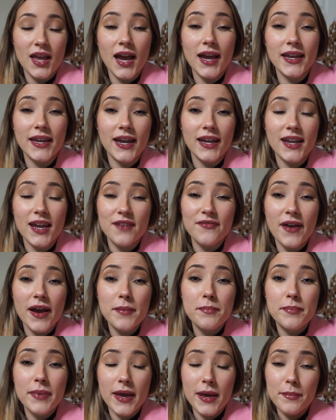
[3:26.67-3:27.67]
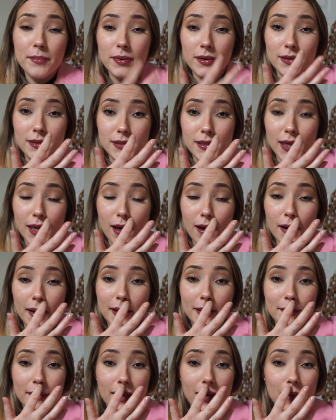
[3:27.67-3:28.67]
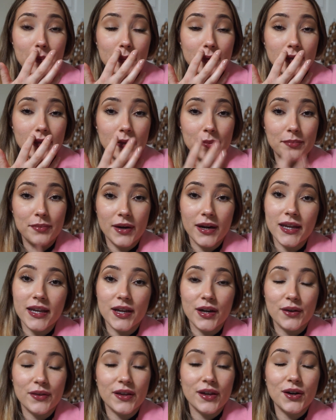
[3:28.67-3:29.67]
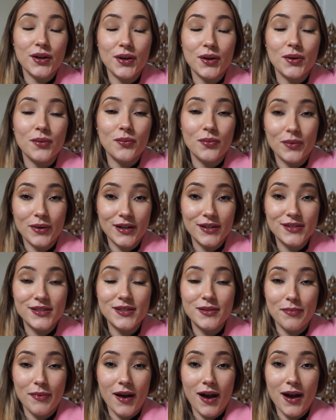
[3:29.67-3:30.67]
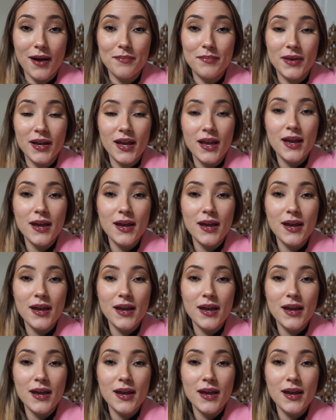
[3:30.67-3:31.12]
Again, I've had pimples like on my upper lip right here that hurt worse to pop,